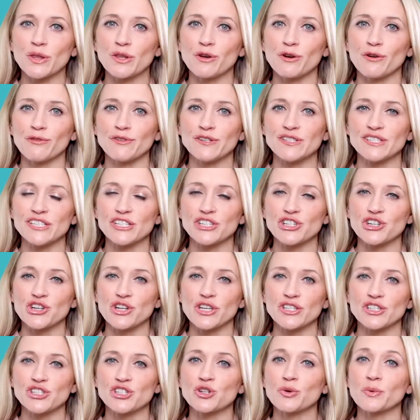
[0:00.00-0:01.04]
with your
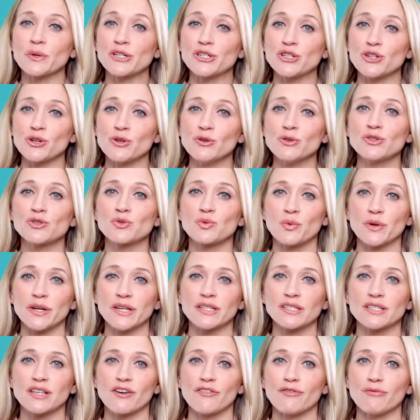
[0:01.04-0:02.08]
physicians to reduce
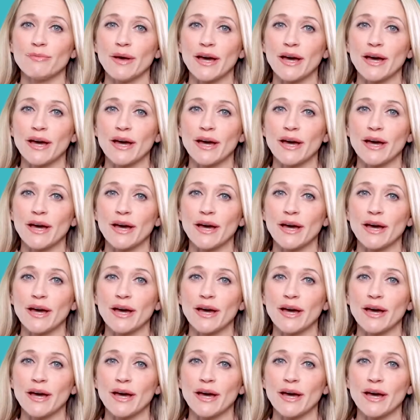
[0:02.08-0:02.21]
risk of